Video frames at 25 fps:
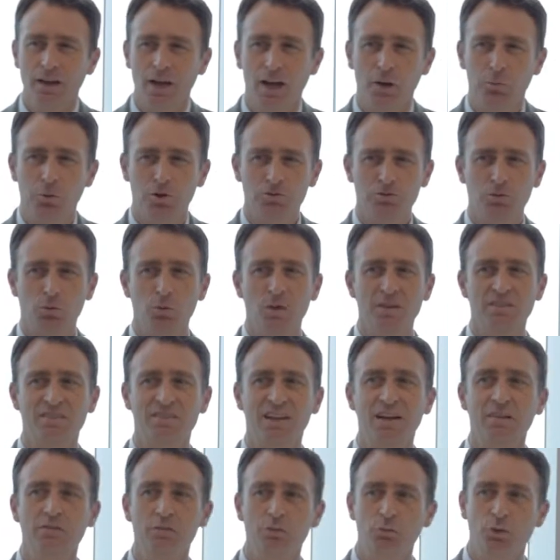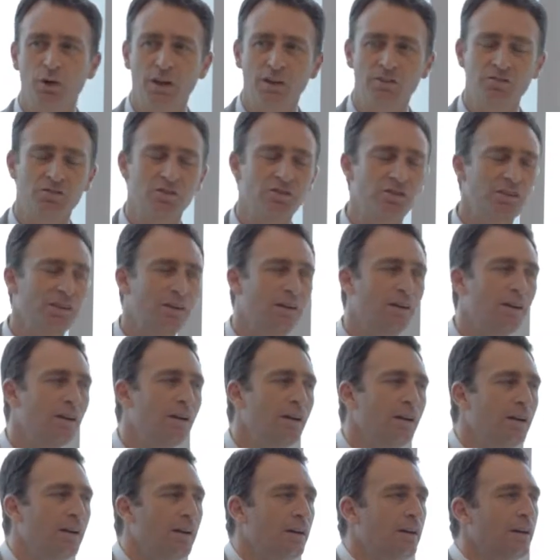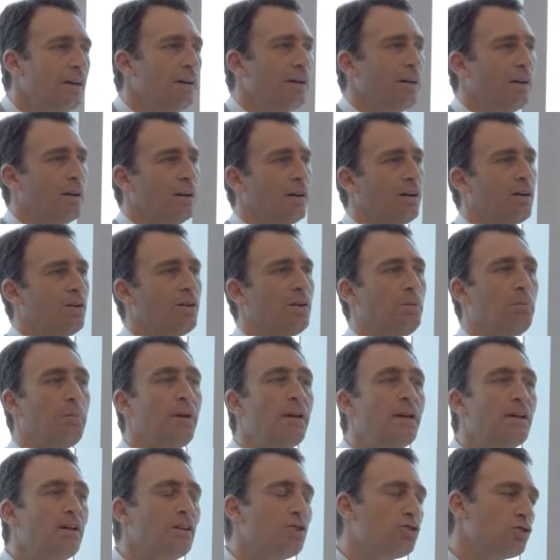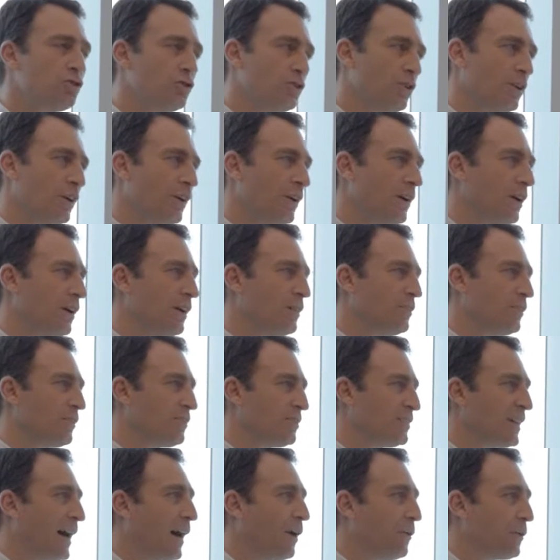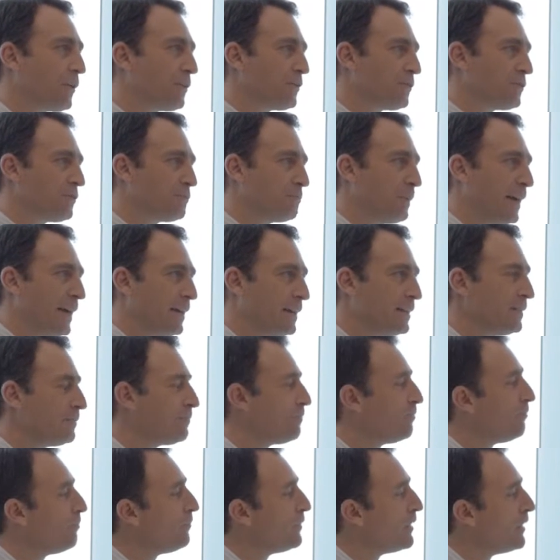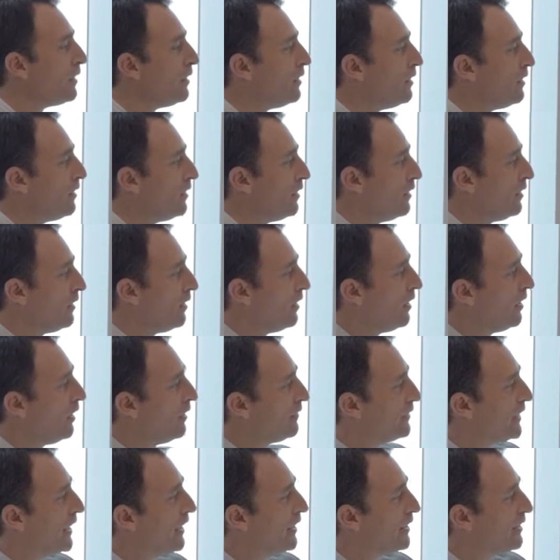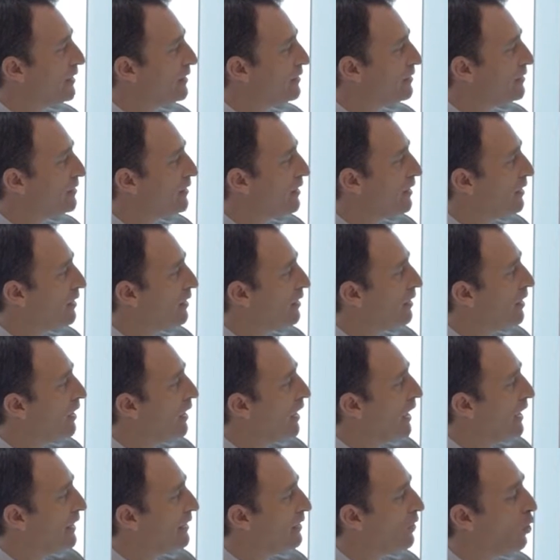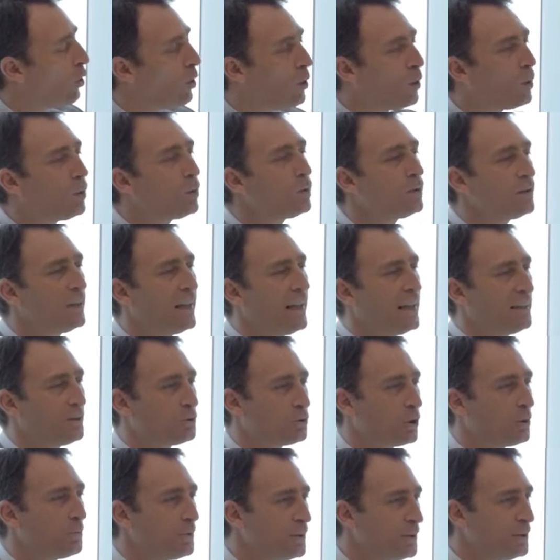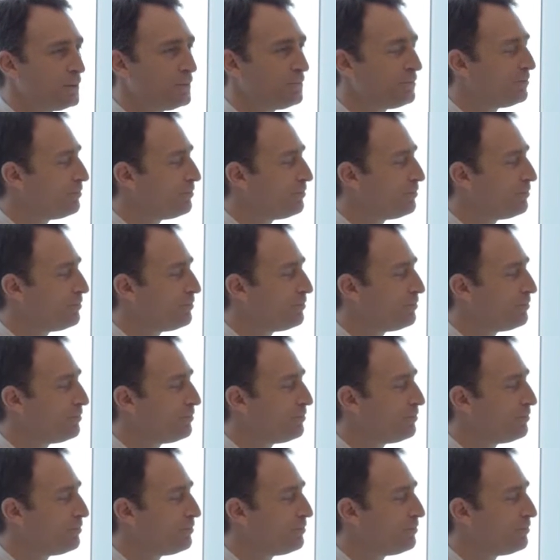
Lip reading: I was with some friends on a beach in the south of Spain. That is an old Land Rover.